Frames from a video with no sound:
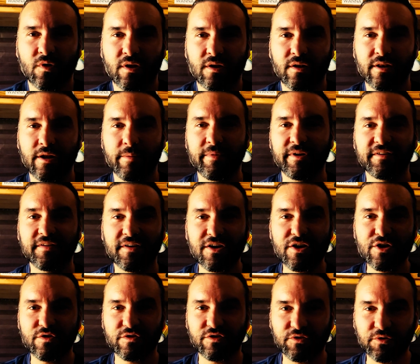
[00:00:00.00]
Let me tell
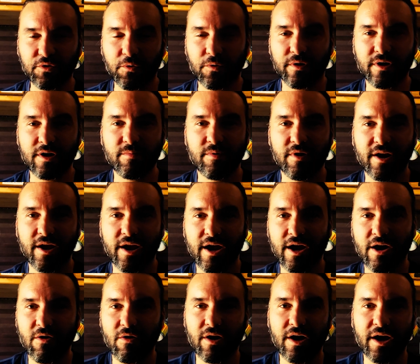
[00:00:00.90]
you a story about
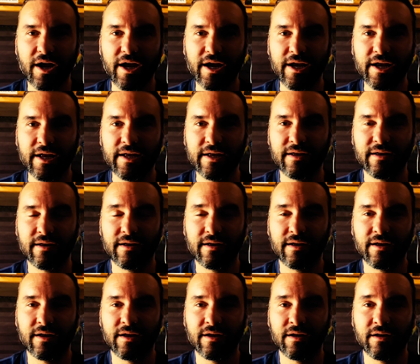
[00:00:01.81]
how I
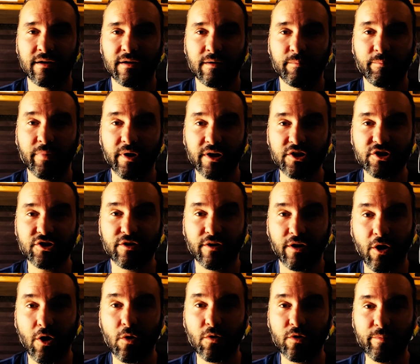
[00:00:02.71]
punched a
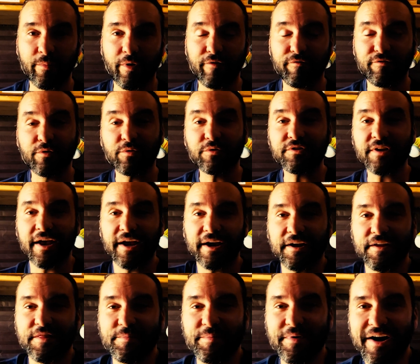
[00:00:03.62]
hole in my fuel
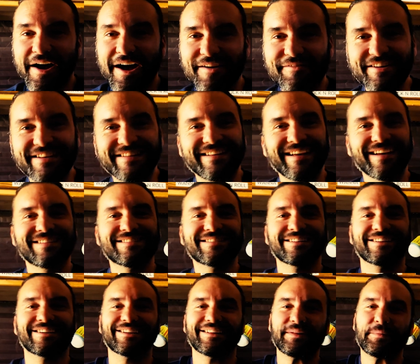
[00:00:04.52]
tank in the Mojave
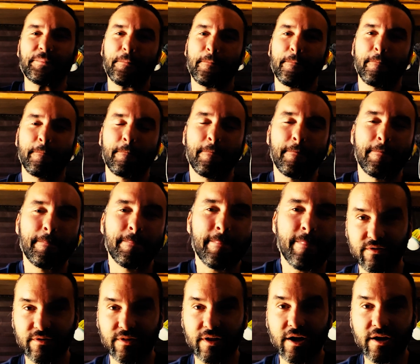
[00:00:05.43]
Desert,
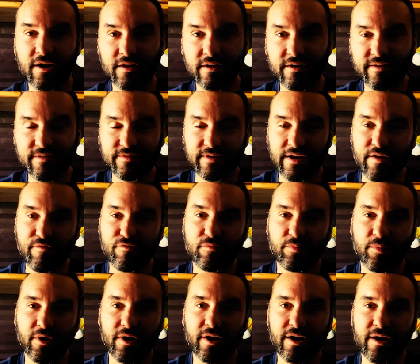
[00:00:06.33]
luckily saved
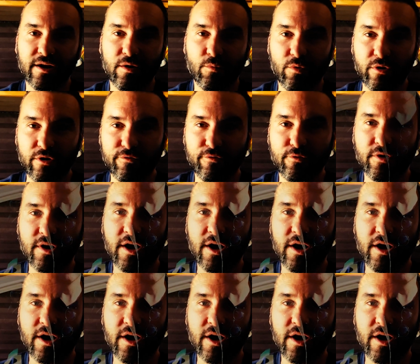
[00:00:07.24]
by a wonderful